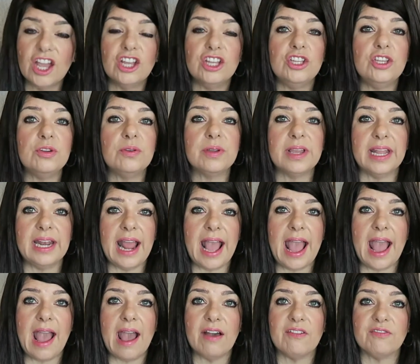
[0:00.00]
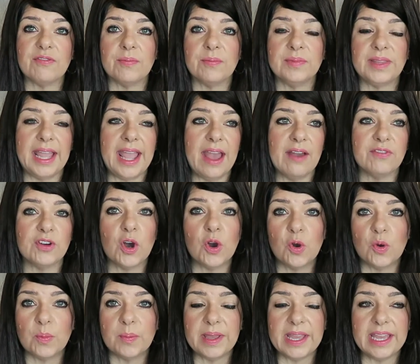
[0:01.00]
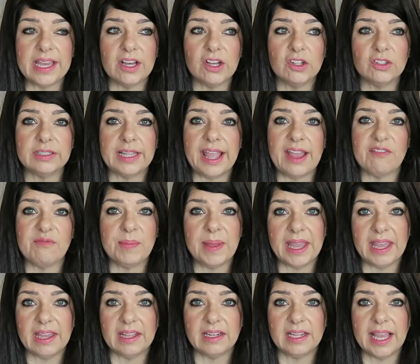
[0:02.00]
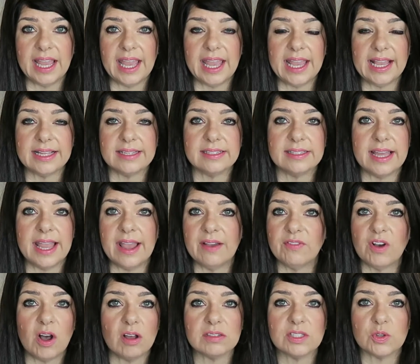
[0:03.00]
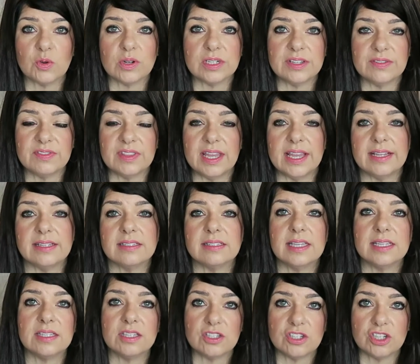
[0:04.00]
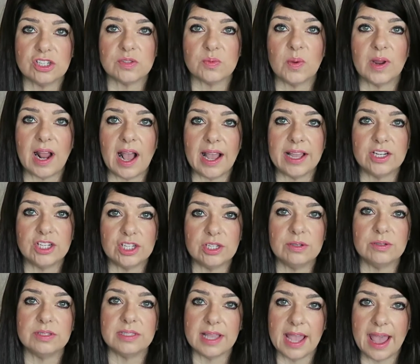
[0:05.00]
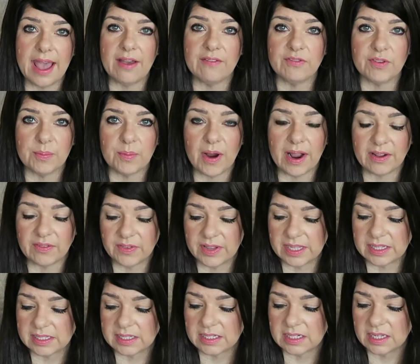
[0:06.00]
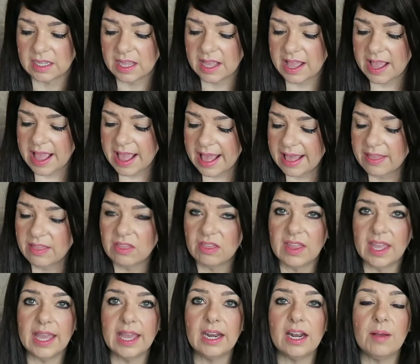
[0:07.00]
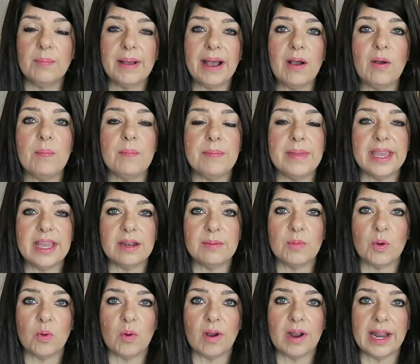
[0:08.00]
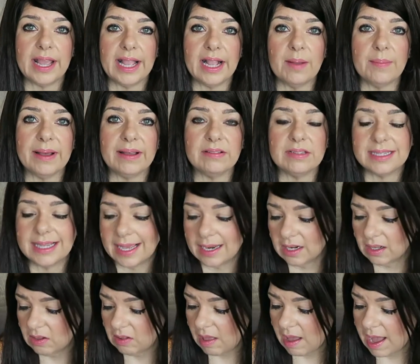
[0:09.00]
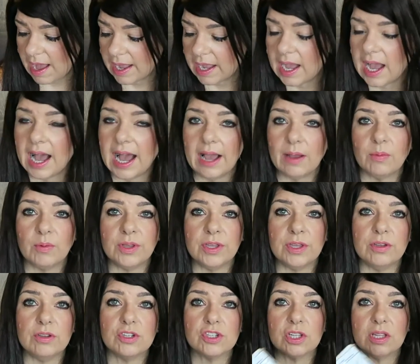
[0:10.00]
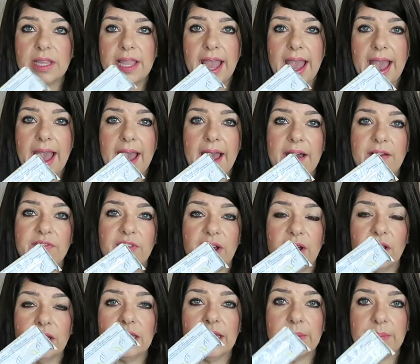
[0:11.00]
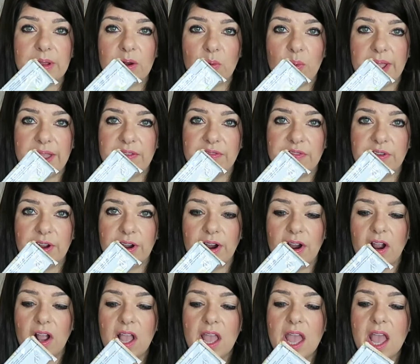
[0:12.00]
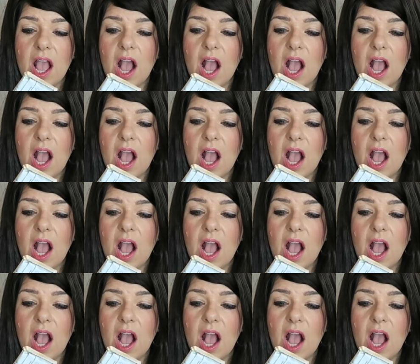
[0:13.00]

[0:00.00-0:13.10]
You can have, they have oatmeal, they have pancakes, they have all sorts of things. This is just what I choose to have for breakfast. Then about mid-morning, about 10 o'clock, I will usually have a lemon wafer.